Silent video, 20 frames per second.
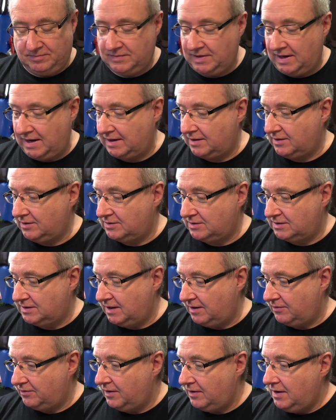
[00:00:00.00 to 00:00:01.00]
yeah, good
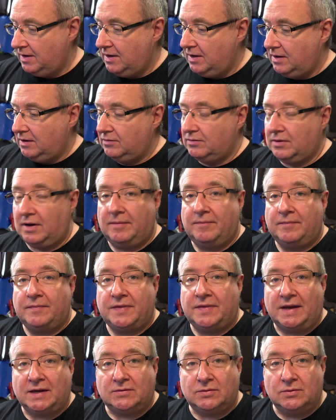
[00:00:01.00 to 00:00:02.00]
stuff. Right,
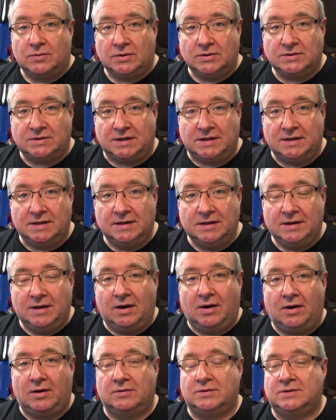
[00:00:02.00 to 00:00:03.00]
thanks for watching.
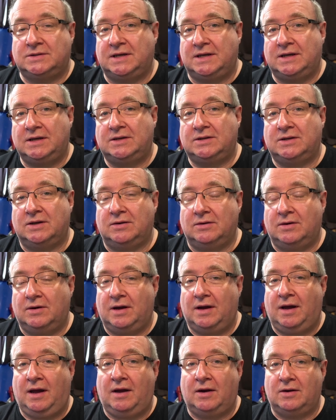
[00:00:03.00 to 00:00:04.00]
I'll see you soon.
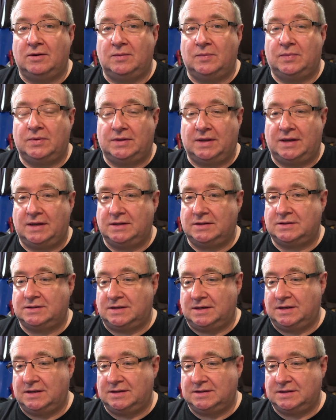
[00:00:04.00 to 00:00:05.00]
I hope that,
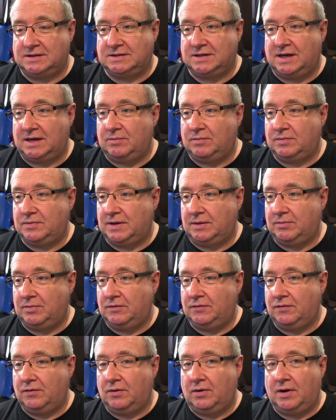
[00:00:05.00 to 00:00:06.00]
as I said
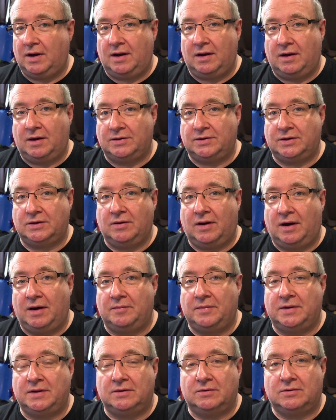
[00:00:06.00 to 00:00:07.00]
before, I do
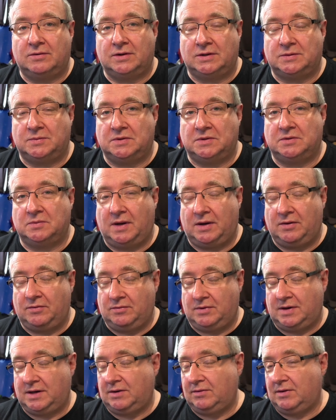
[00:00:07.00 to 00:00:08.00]
hope that your Christmas went
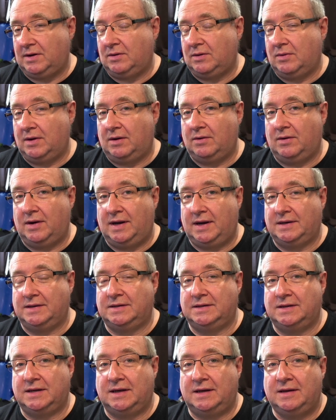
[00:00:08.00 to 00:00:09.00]
really well,
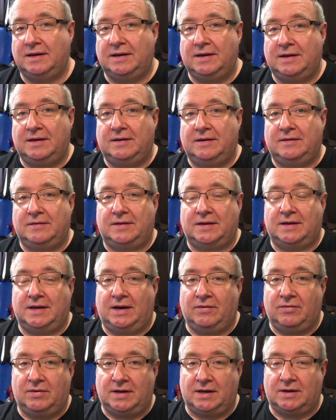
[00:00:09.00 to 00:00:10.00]
and that
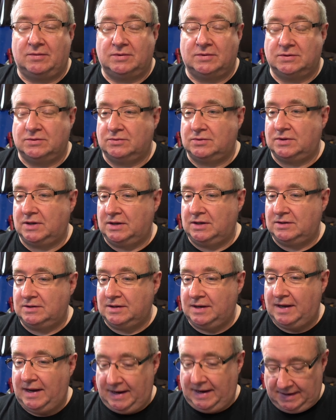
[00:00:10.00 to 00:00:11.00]
everything was all good.
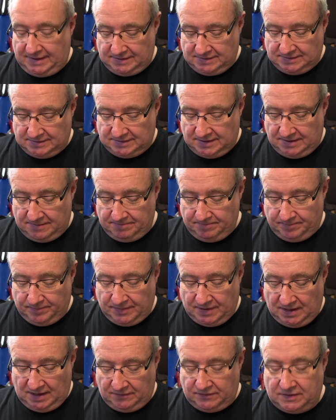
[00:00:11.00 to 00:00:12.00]
And
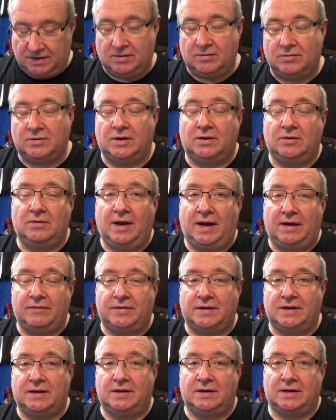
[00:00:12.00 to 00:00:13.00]
if you do have
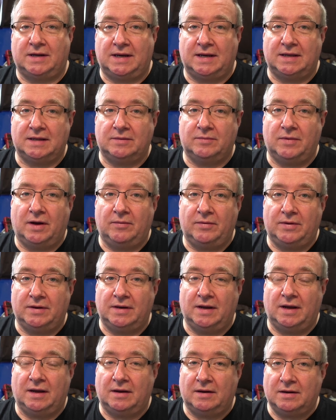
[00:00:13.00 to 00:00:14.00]
the lurgy at the
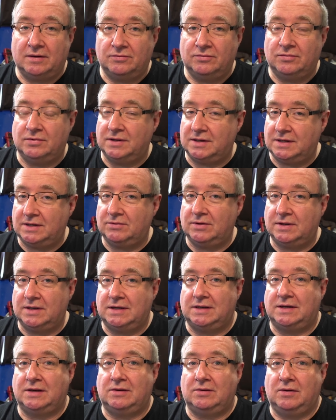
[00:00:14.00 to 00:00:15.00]
moment, I
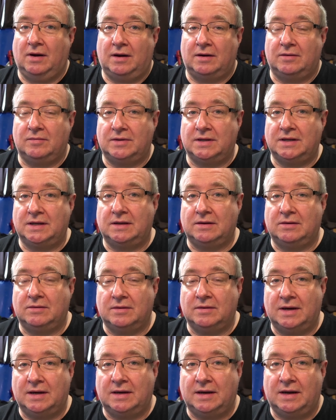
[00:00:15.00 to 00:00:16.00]
really do hope that you
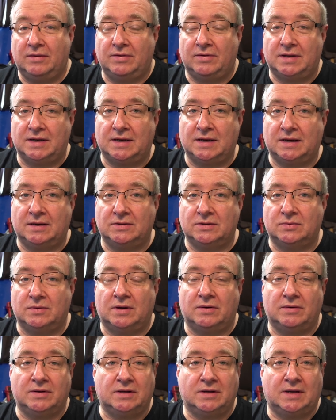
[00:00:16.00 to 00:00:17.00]
everything goes
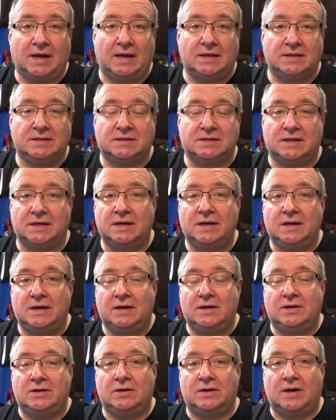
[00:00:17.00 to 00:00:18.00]
well and you get
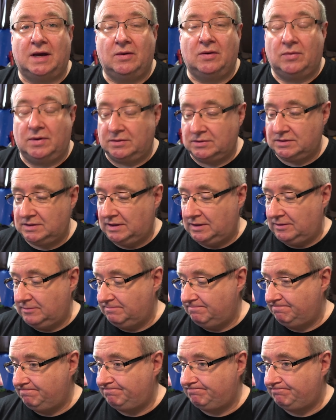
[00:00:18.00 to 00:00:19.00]
well soon.